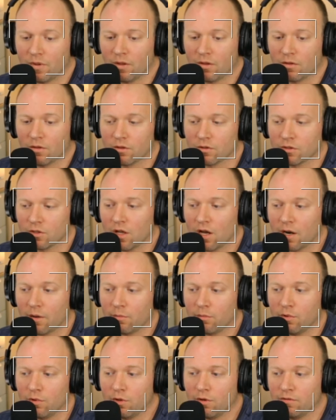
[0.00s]
There's a lot of
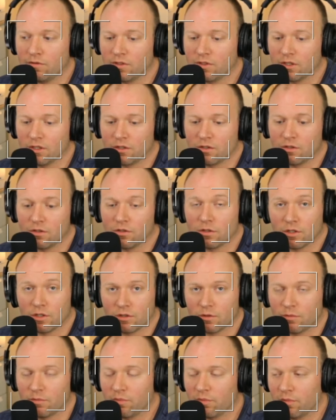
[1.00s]
moves in
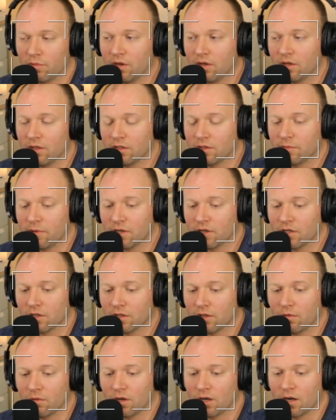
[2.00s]
jiu-jitsu,
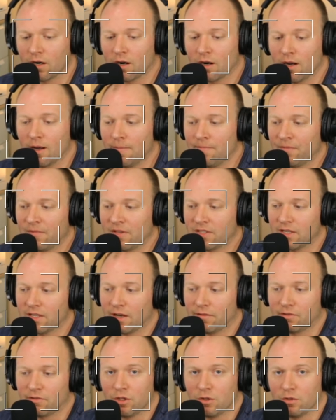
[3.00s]
especially where, say,
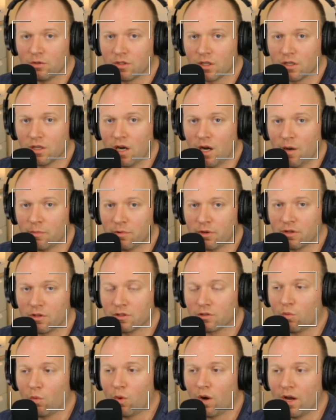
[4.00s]
if a dude's on top of you,
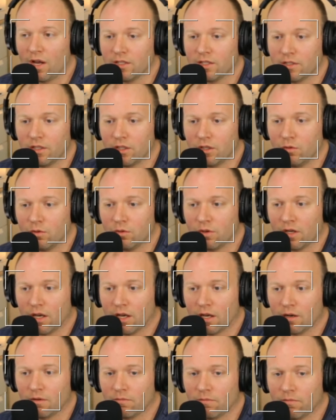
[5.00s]
there's ways that you
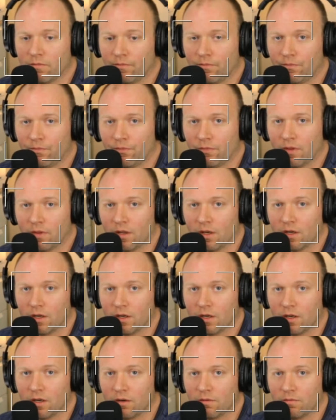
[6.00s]
can
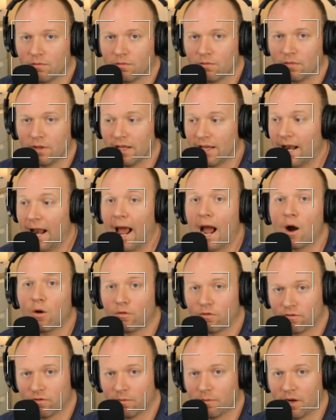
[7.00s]
get out
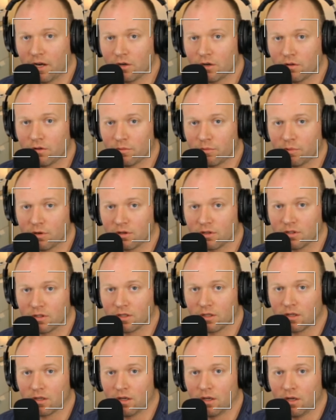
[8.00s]
from under the
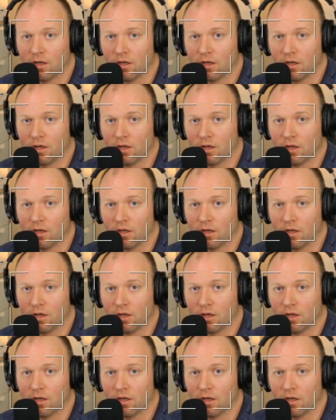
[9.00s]
person.